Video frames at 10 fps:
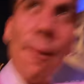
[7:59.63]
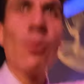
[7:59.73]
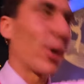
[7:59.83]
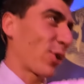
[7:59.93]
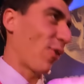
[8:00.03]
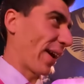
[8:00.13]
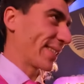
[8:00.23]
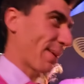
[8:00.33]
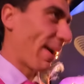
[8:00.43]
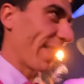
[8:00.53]
I'm going to
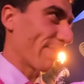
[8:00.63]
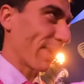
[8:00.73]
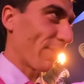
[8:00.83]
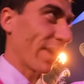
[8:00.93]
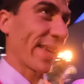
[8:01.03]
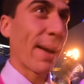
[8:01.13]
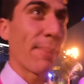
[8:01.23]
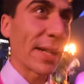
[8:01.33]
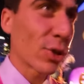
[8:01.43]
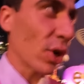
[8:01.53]
find some other people here,
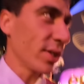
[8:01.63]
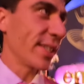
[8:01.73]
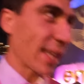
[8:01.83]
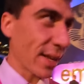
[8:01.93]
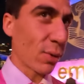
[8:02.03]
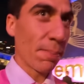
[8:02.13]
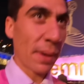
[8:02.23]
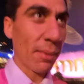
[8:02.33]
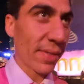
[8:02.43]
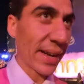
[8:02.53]
but don't say to
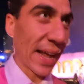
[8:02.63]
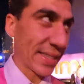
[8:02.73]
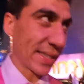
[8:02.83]
people that I